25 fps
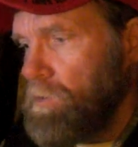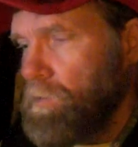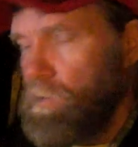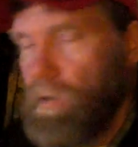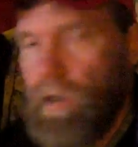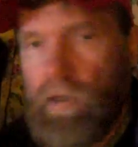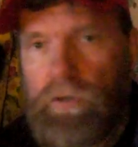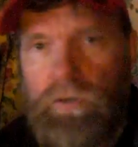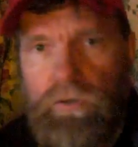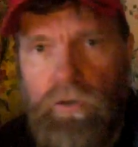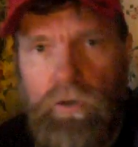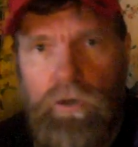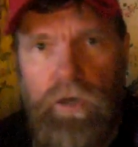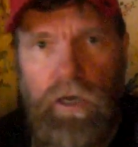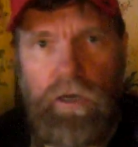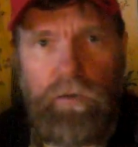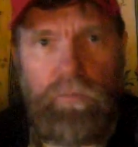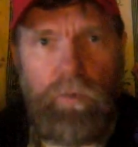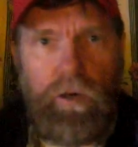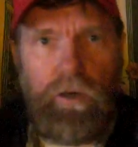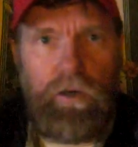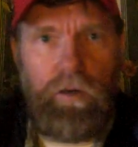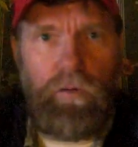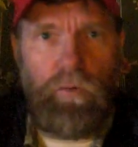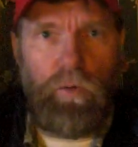That's the
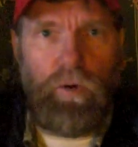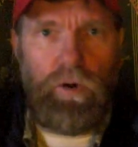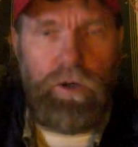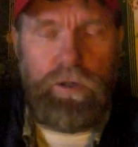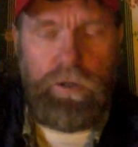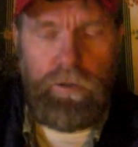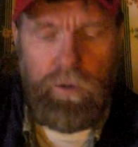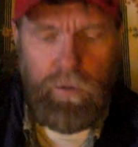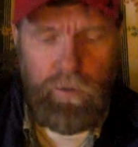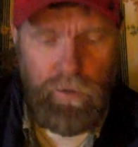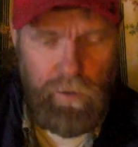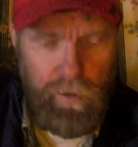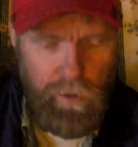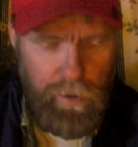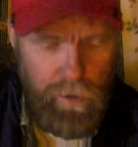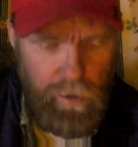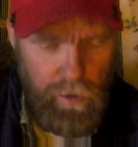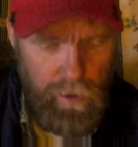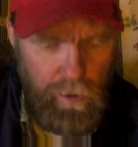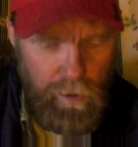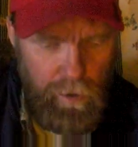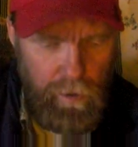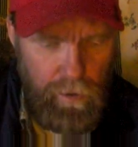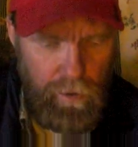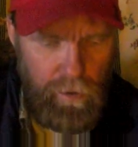8-minute warning.
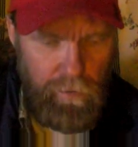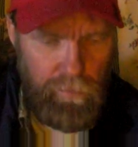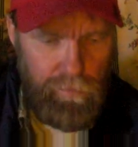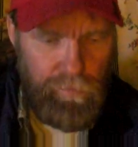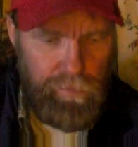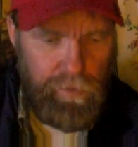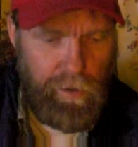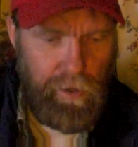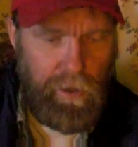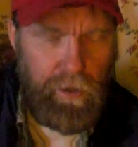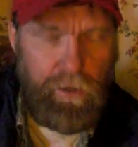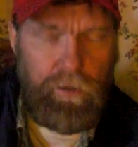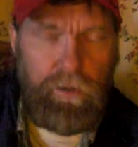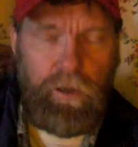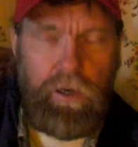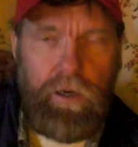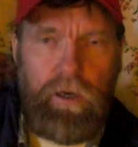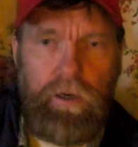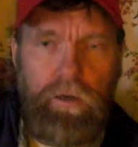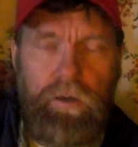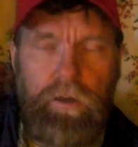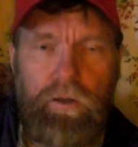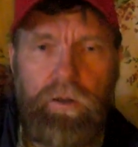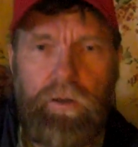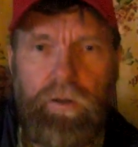And
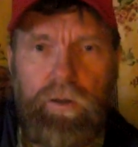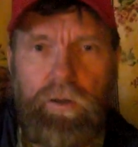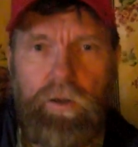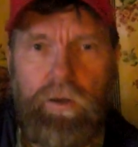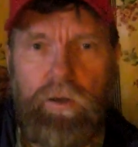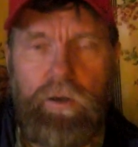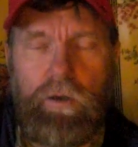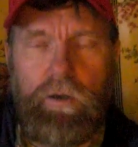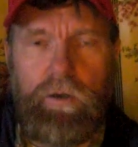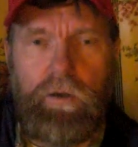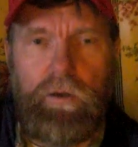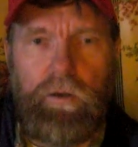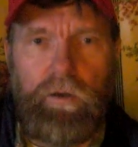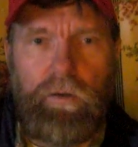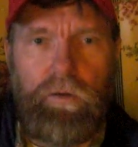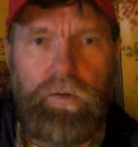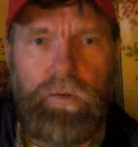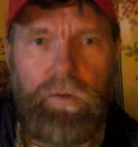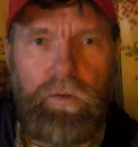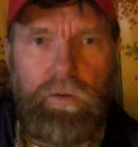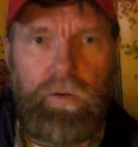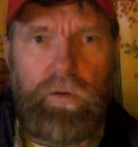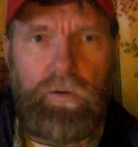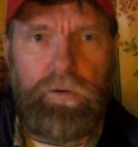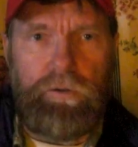
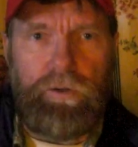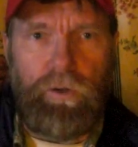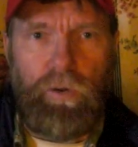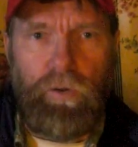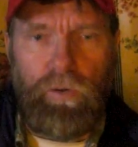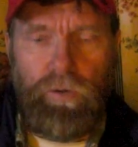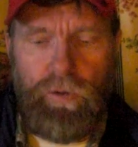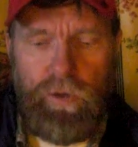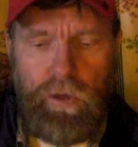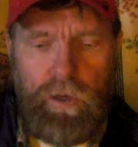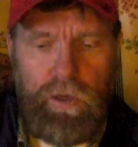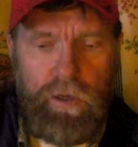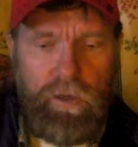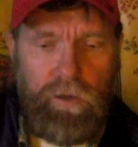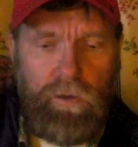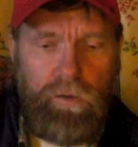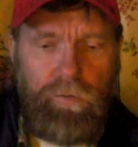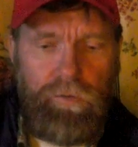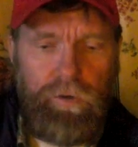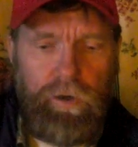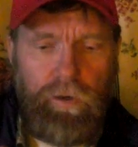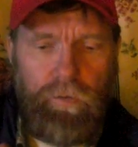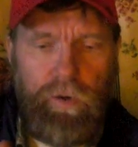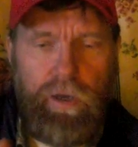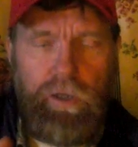so
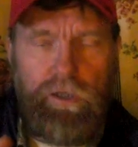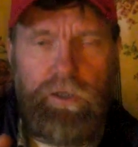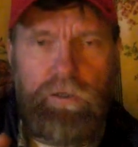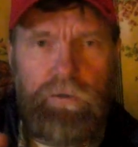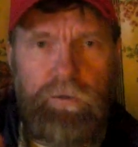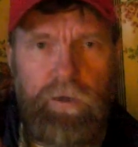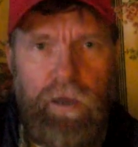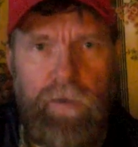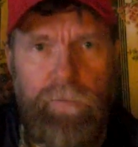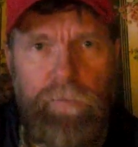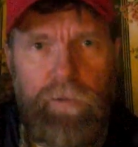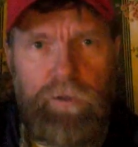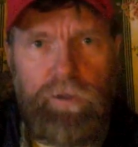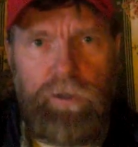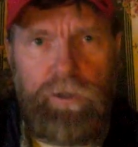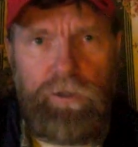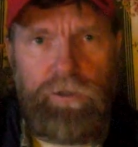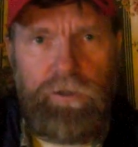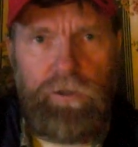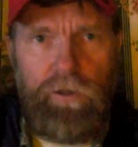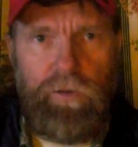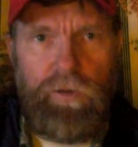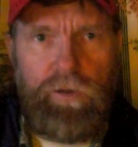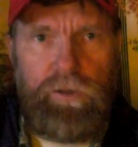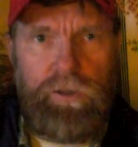you're reaching
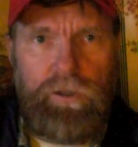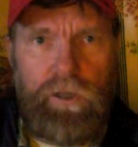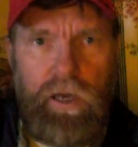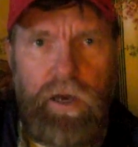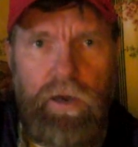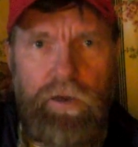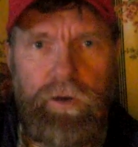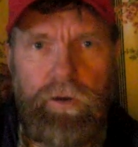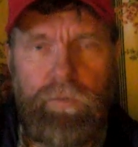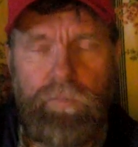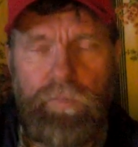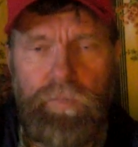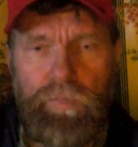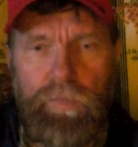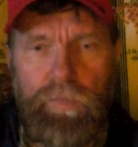temperatures of the sun,